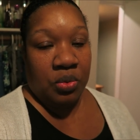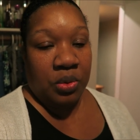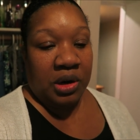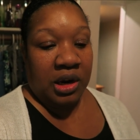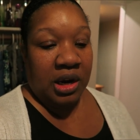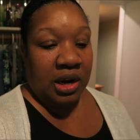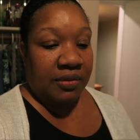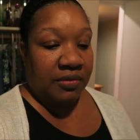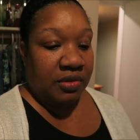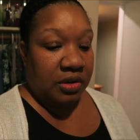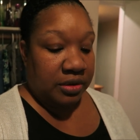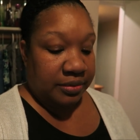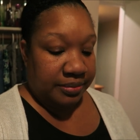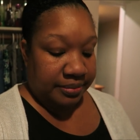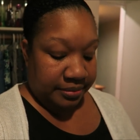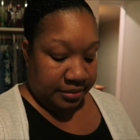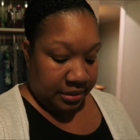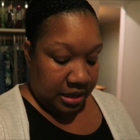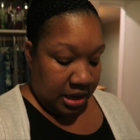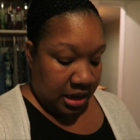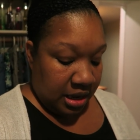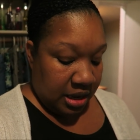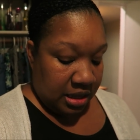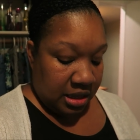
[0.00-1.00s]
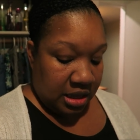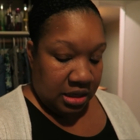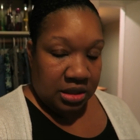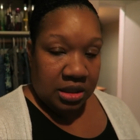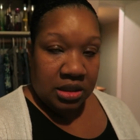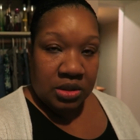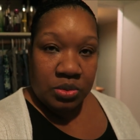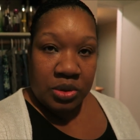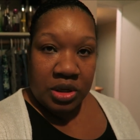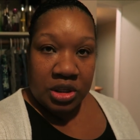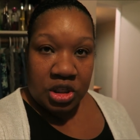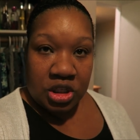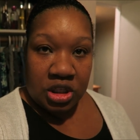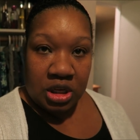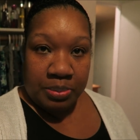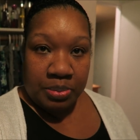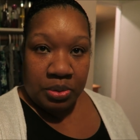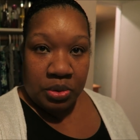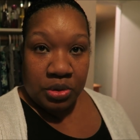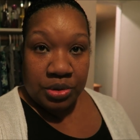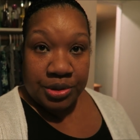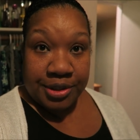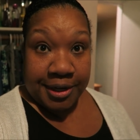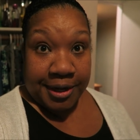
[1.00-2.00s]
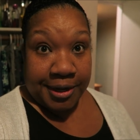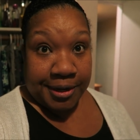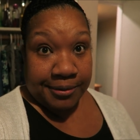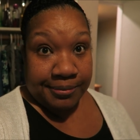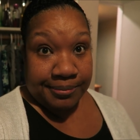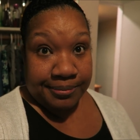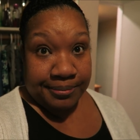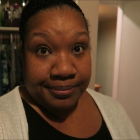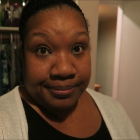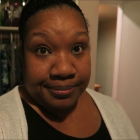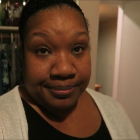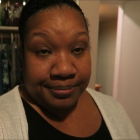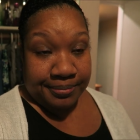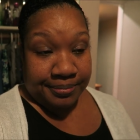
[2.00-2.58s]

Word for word: whatever. This is what she pulls out.